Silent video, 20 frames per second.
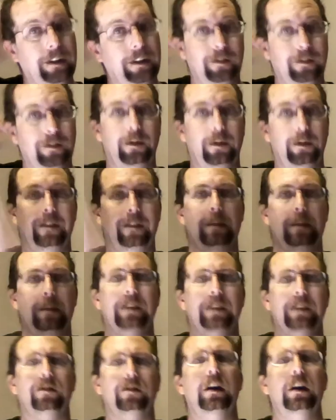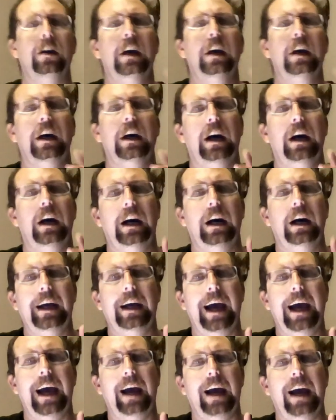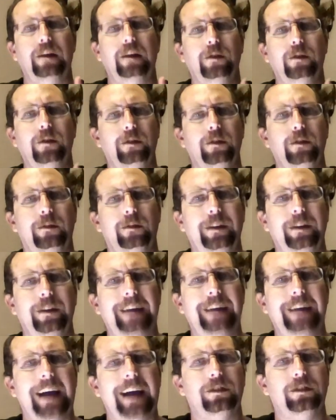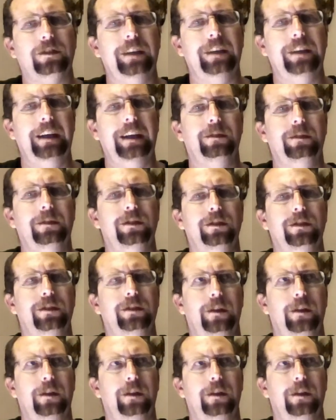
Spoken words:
for 25 minutes. 212 degrees actually equals